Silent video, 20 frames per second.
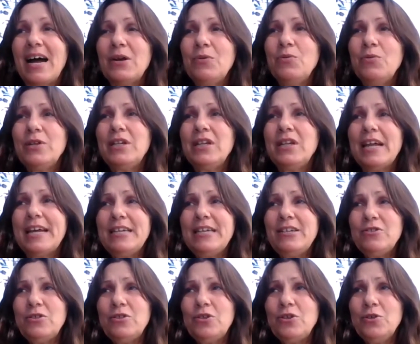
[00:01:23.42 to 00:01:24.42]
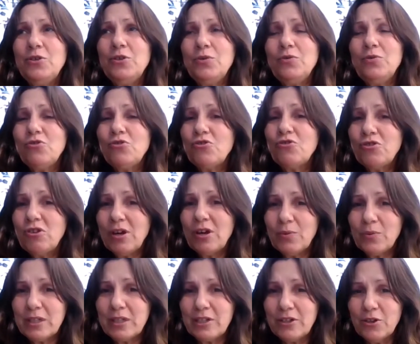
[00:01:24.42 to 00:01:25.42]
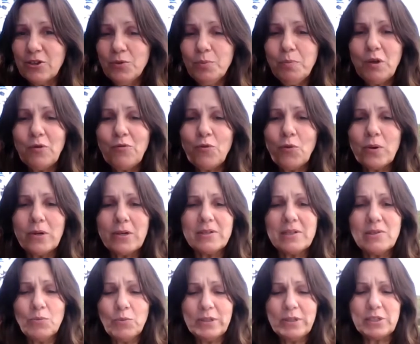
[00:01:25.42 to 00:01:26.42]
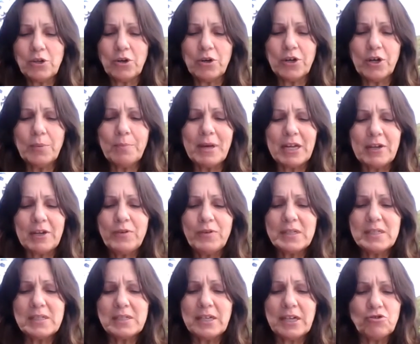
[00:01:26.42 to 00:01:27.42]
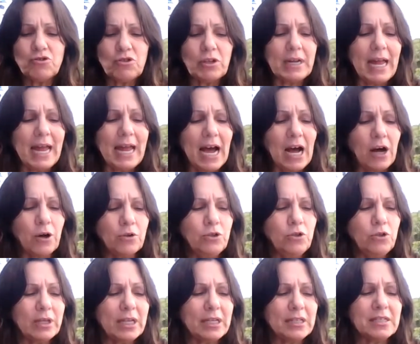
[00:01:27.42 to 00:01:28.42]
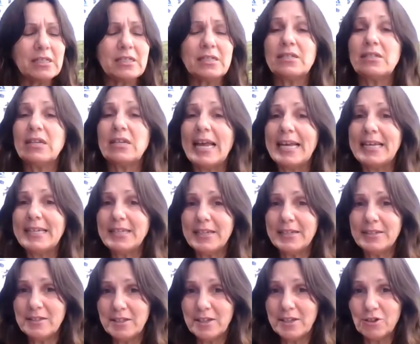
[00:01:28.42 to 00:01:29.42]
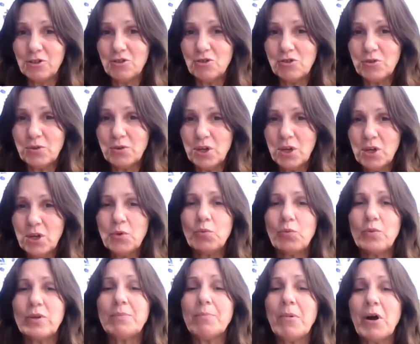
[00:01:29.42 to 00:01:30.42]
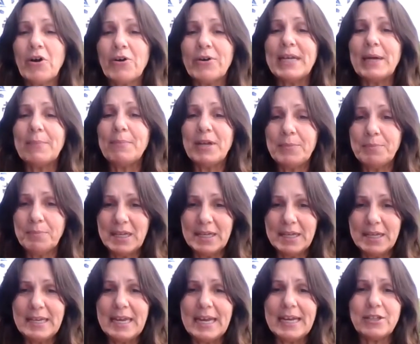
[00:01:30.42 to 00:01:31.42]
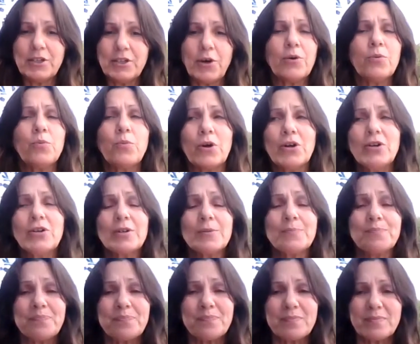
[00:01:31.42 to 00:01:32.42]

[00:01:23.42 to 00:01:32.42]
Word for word: I would like to share with you, before we start our manifestation, how you can stay in touch with Maryam and me and our work.